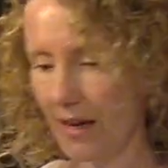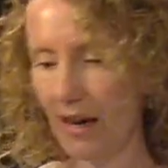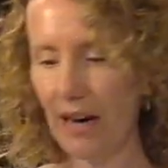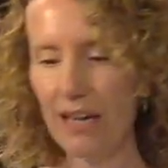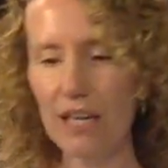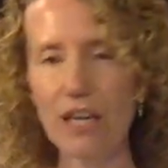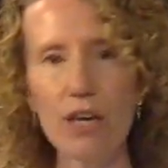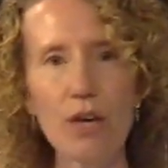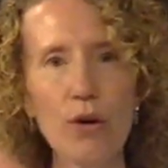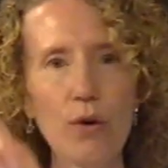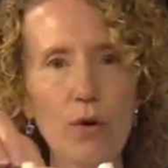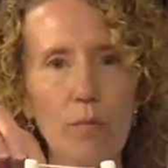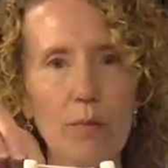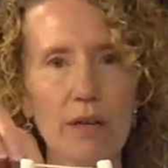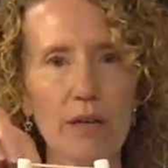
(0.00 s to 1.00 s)
a
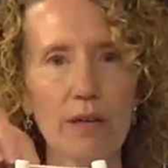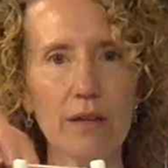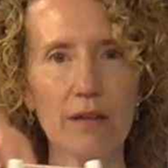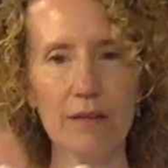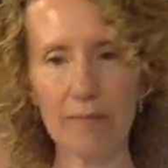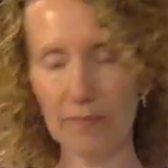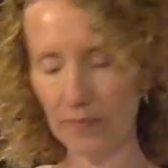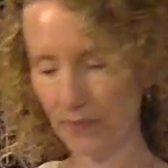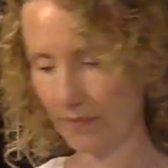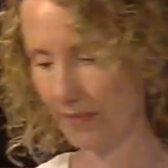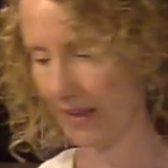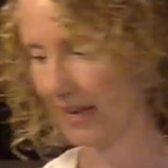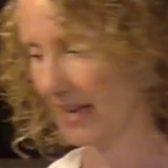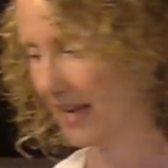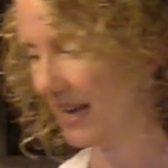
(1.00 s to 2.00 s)
cube,
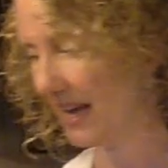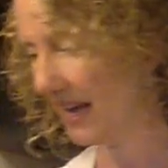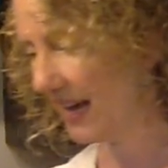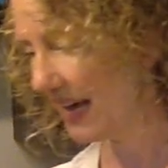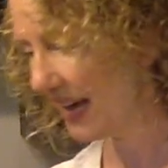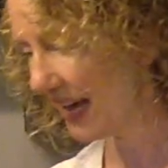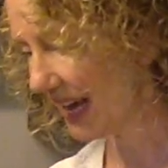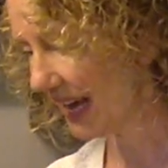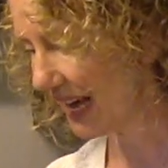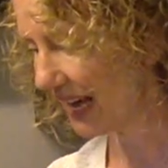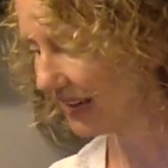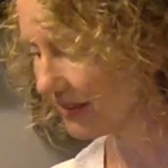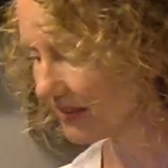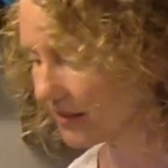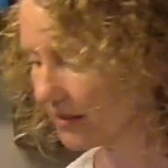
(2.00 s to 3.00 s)

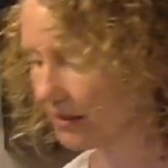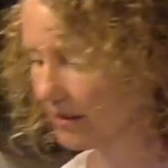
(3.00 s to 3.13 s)
and